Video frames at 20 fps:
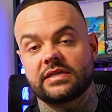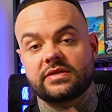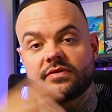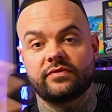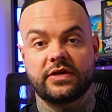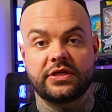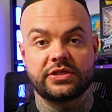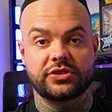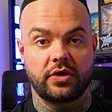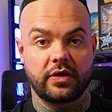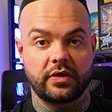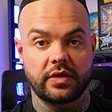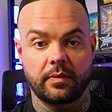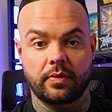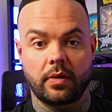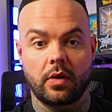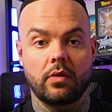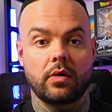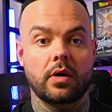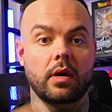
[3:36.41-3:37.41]
to rejoin the
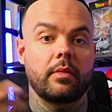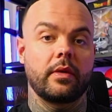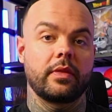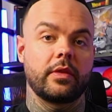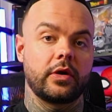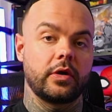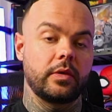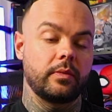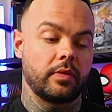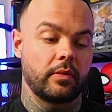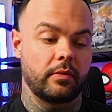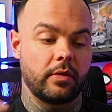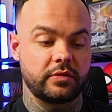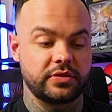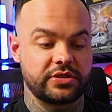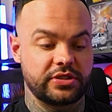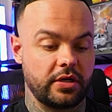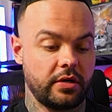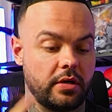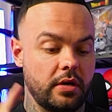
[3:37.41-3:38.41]
program on the new
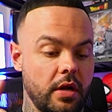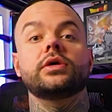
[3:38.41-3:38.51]
promotion.